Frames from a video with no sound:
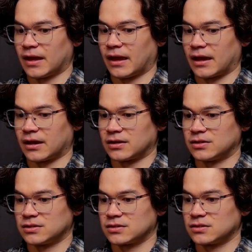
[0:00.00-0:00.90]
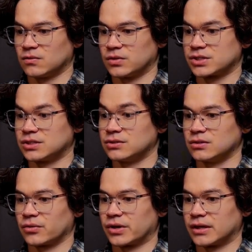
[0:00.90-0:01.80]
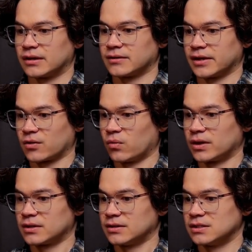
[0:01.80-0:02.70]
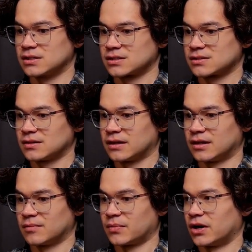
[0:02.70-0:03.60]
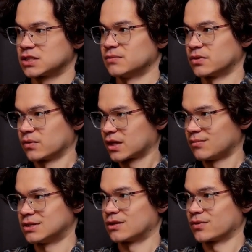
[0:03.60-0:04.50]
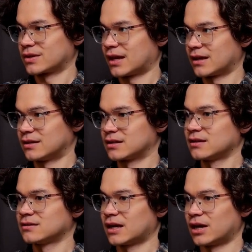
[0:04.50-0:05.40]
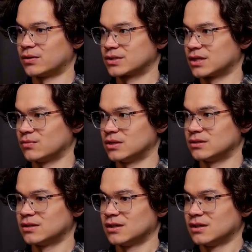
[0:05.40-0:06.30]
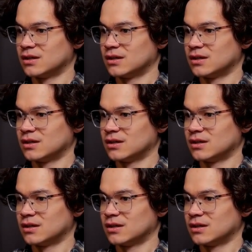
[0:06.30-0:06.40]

and we're still learning like what is possible and what can be done with that, and how else can we